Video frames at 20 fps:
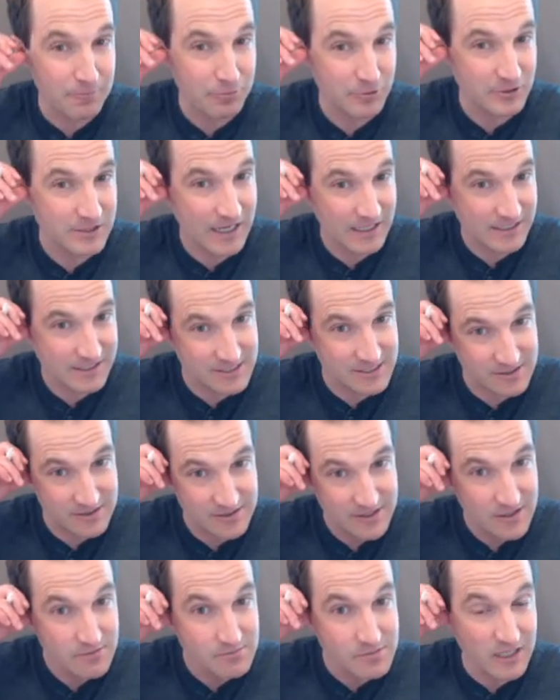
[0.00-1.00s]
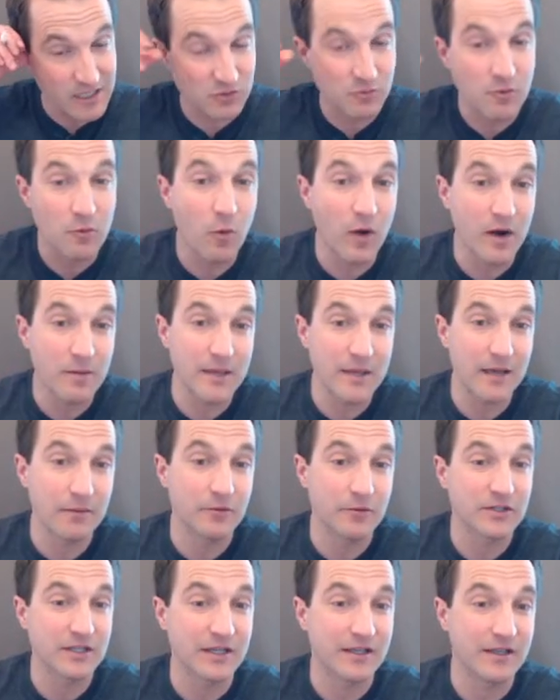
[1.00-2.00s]
that protects it, because we want to be
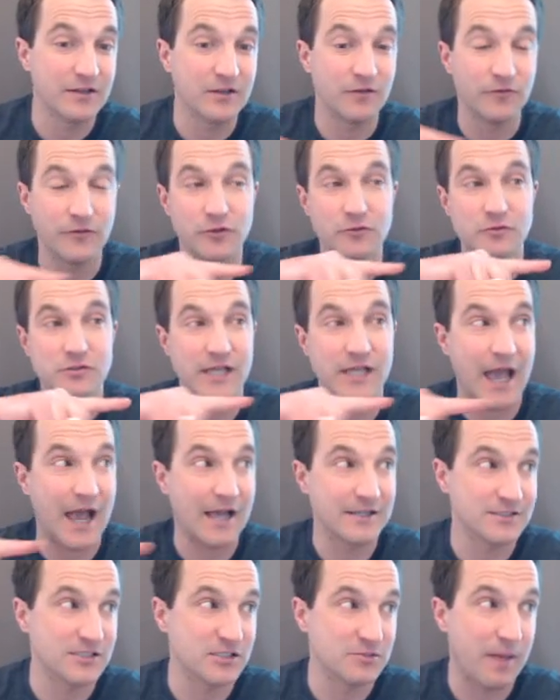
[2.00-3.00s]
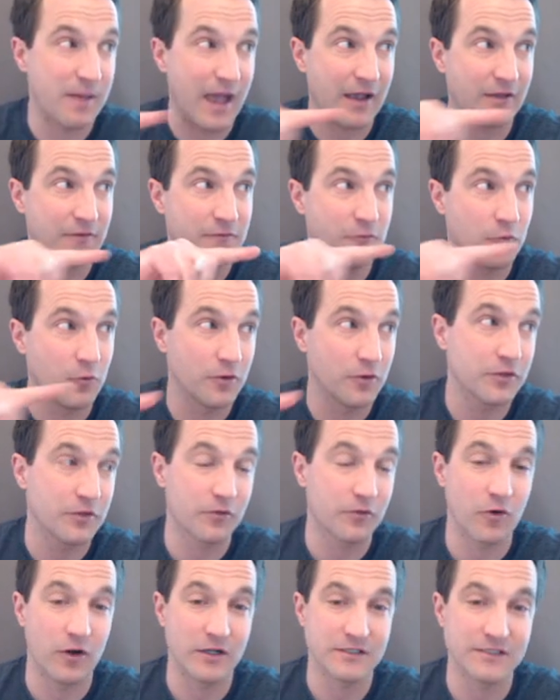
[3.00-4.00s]
able to diffuse gases back and forth
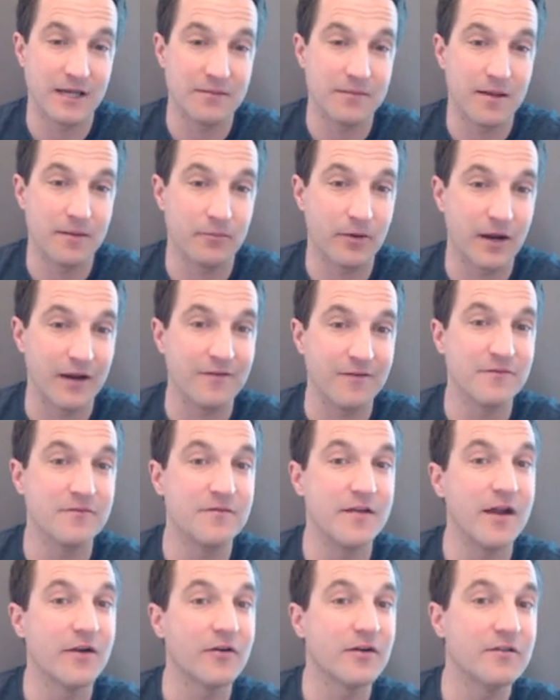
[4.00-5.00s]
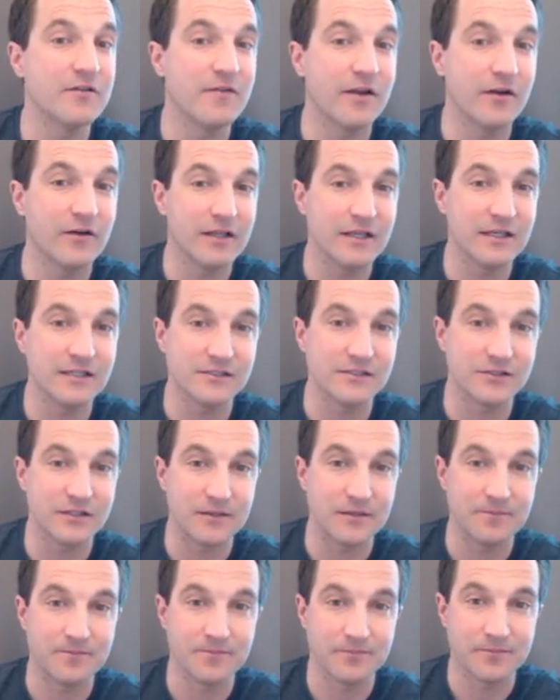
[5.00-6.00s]
across that membrane very, very
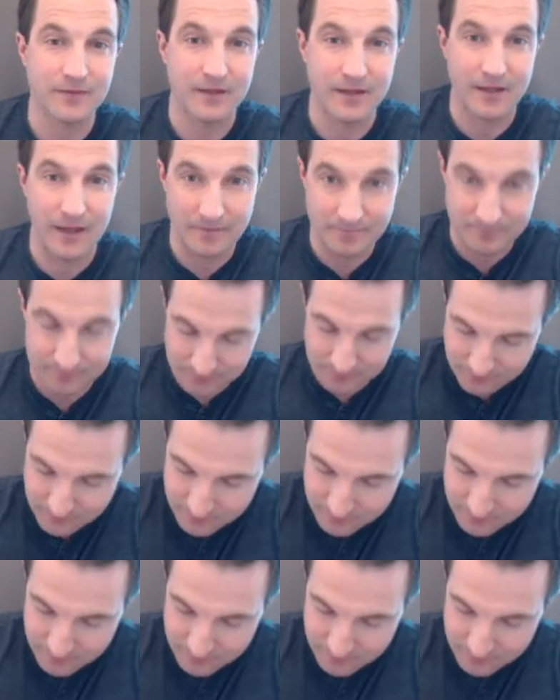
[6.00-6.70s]
easily. Okay.